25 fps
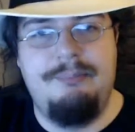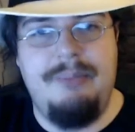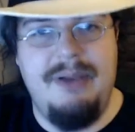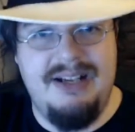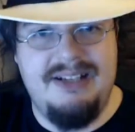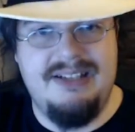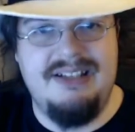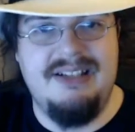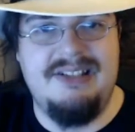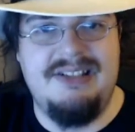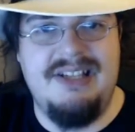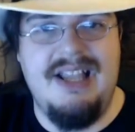
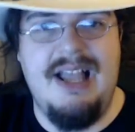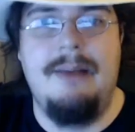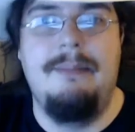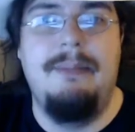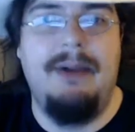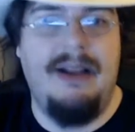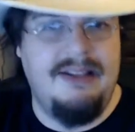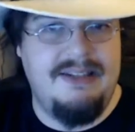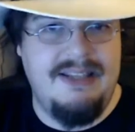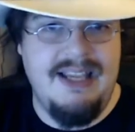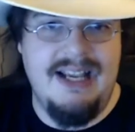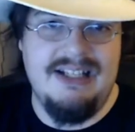picks us up,
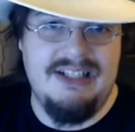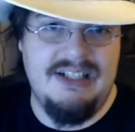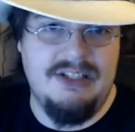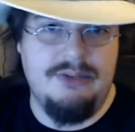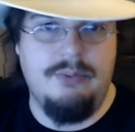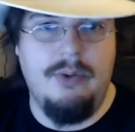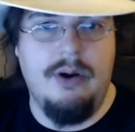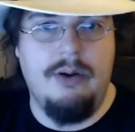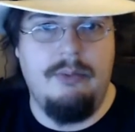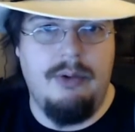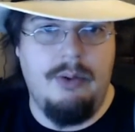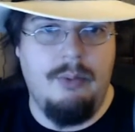and takes us
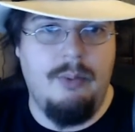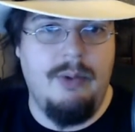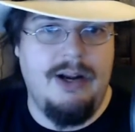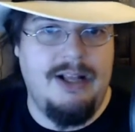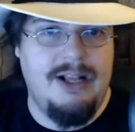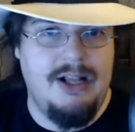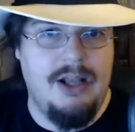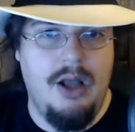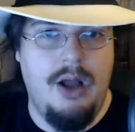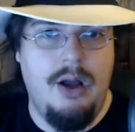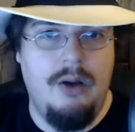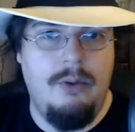where we want to
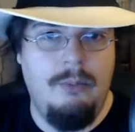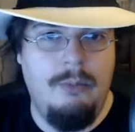go